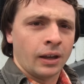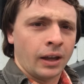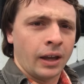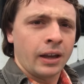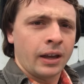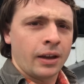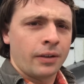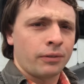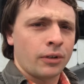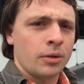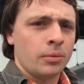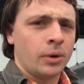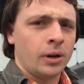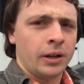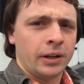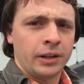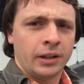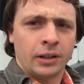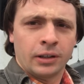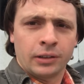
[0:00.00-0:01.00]
Hey
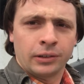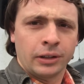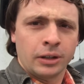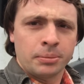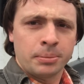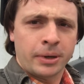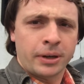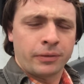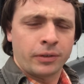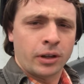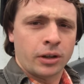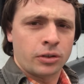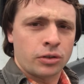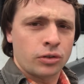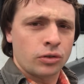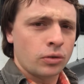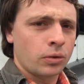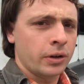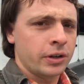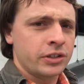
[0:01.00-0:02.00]
everyone, a little bit of a
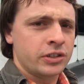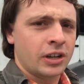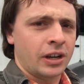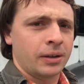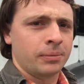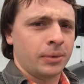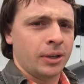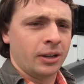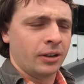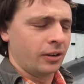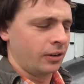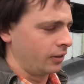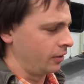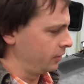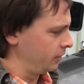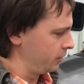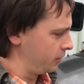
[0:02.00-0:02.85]
story time here.